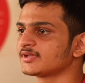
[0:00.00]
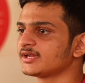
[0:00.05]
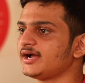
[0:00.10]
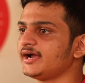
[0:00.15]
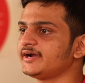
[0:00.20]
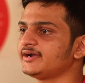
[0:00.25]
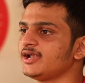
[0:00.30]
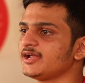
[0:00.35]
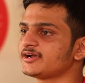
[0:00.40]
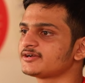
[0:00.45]

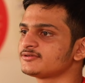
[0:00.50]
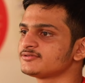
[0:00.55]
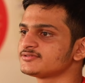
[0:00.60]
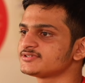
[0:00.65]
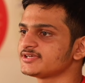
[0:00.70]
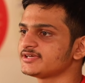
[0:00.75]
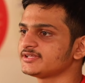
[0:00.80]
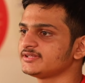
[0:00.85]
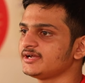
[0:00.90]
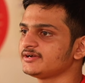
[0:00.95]
I'd like to
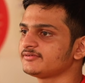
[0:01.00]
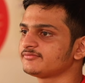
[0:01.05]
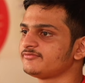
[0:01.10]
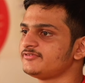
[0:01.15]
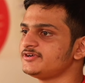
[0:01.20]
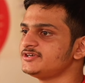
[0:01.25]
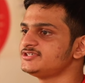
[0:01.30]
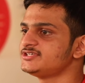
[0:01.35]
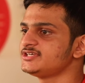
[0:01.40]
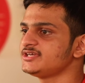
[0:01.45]
say that
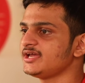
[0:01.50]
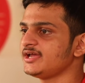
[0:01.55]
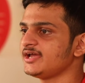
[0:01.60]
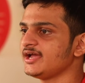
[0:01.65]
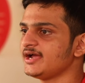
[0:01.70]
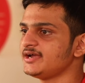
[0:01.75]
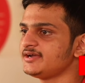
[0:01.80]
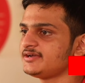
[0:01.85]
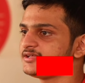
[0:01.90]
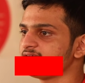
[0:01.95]
Fiitjee
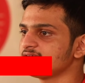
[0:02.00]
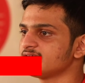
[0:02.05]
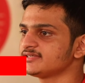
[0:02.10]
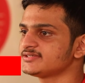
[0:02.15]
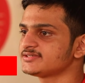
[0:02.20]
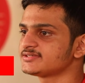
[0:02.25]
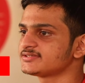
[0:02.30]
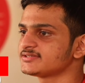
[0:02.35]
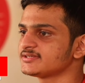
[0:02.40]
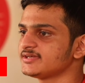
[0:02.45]

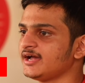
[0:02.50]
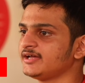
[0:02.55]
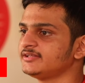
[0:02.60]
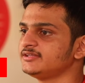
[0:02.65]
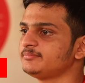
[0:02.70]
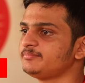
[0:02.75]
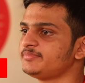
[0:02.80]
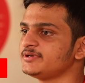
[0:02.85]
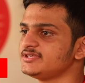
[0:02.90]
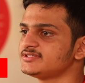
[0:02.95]
AITS and
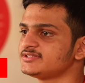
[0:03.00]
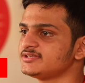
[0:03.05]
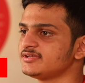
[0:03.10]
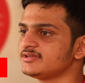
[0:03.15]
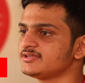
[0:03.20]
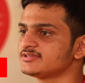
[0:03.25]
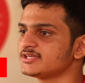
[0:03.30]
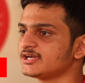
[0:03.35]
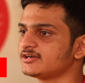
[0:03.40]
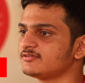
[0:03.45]
the
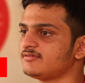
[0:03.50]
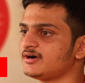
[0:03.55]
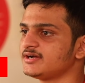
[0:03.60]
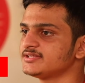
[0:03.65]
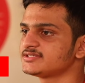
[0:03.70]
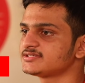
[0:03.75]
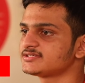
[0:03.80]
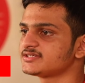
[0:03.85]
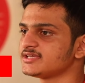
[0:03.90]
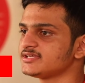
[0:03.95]
pre-series
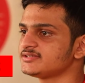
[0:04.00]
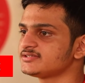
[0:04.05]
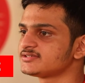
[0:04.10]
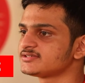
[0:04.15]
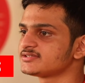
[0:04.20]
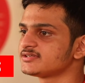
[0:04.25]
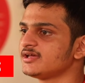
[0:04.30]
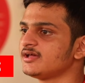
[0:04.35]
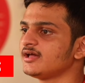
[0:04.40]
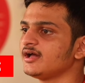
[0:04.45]
advanced tests
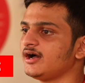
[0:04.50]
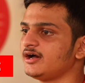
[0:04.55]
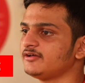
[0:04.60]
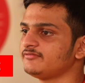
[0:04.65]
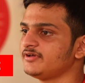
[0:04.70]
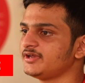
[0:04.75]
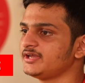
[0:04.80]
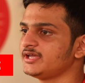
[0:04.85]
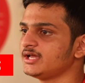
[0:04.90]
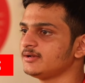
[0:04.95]
are
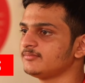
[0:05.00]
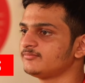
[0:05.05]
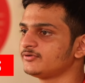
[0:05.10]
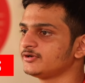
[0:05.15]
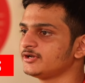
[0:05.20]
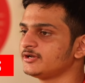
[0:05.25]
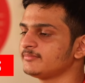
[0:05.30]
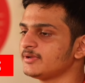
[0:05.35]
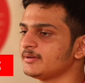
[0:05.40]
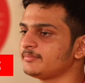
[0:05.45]
very
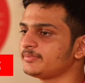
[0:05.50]
helpful in my